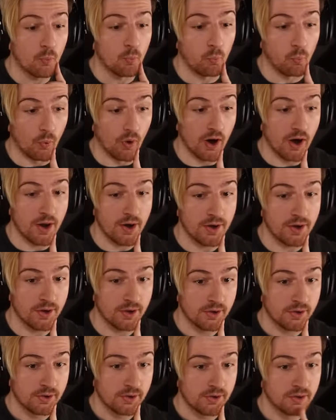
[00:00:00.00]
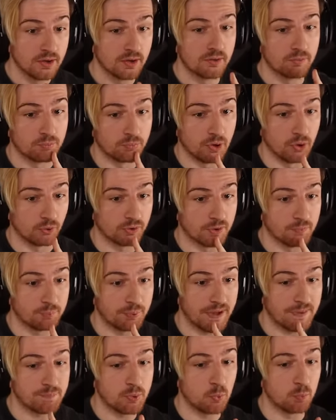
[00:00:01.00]
one? Bro, can
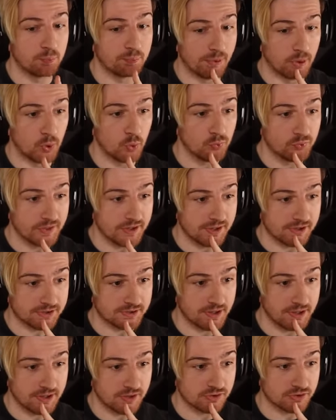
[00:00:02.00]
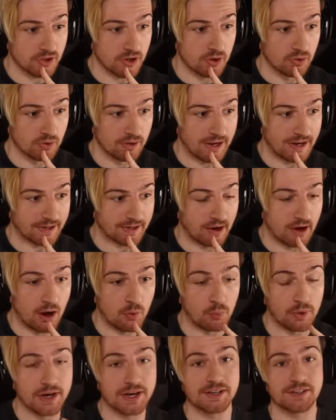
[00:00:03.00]
people build these things though? Like, I
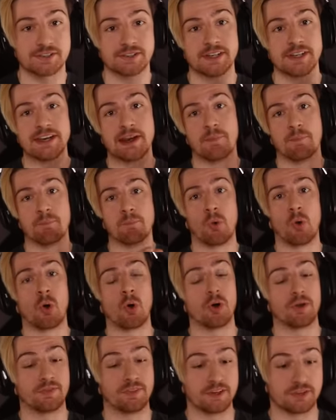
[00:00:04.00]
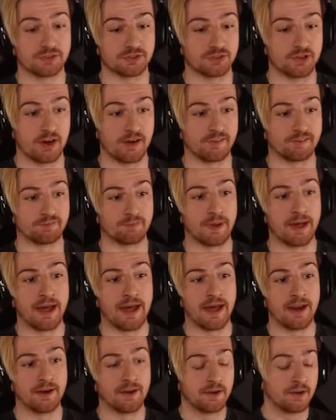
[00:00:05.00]
want to see more of this stuff,
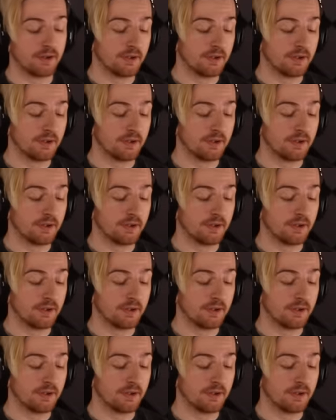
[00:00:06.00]
man.